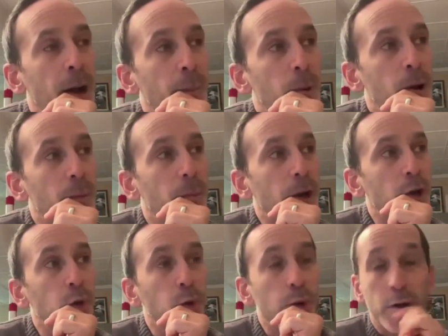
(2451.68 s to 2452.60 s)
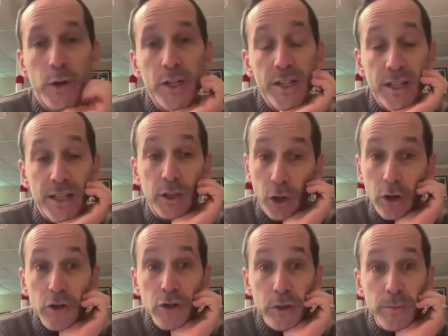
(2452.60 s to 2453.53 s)
But who increasingly,
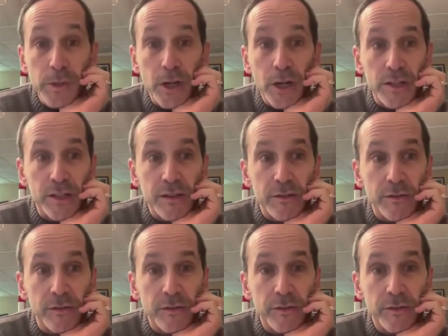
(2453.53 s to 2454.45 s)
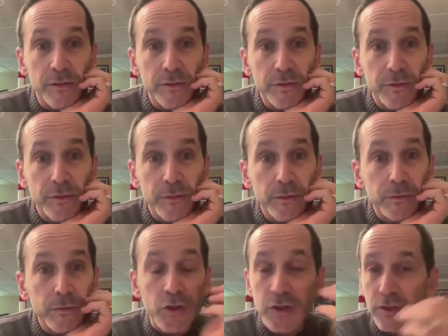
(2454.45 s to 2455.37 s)
largely because of
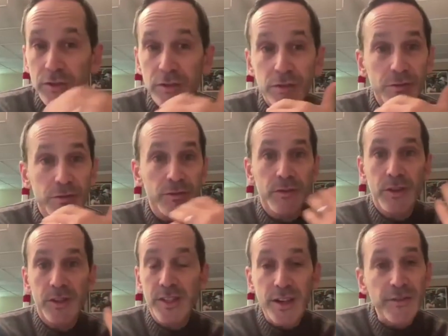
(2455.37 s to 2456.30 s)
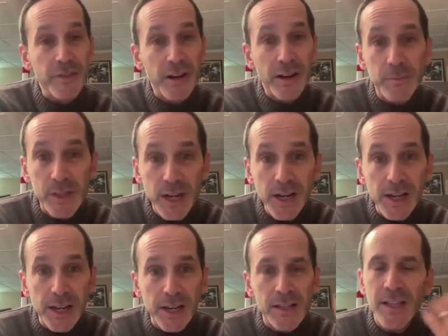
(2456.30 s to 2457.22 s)
just the stuff that I'm
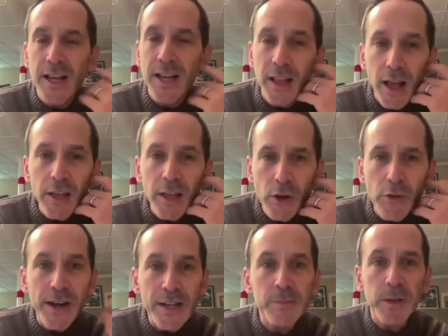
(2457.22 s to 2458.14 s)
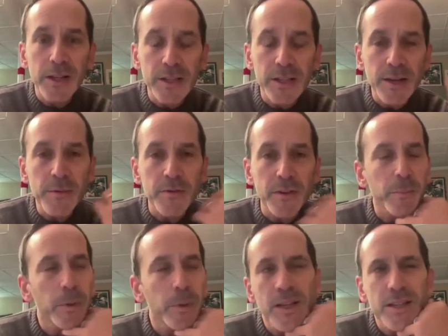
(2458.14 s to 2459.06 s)
studying, is like, that explains some of
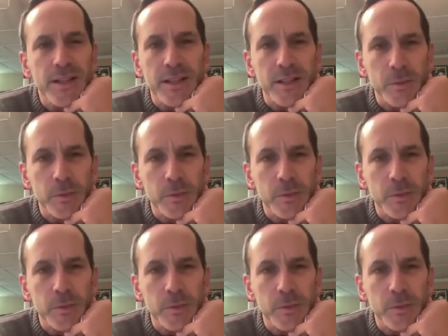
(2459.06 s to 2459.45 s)
it, but doesn't